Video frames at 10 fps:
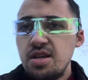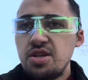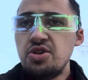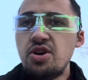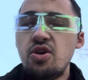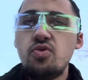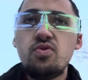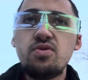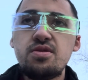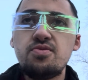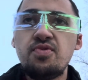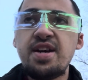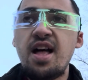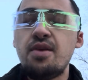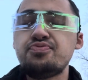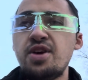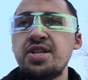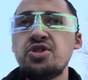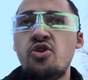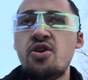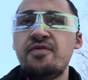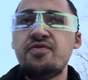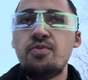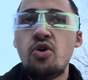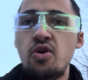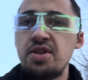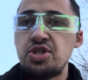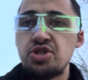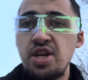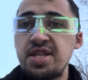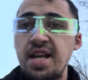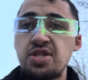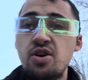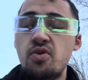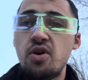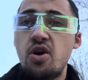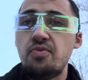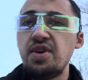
you know, we gotta press on from all this shit that's going on.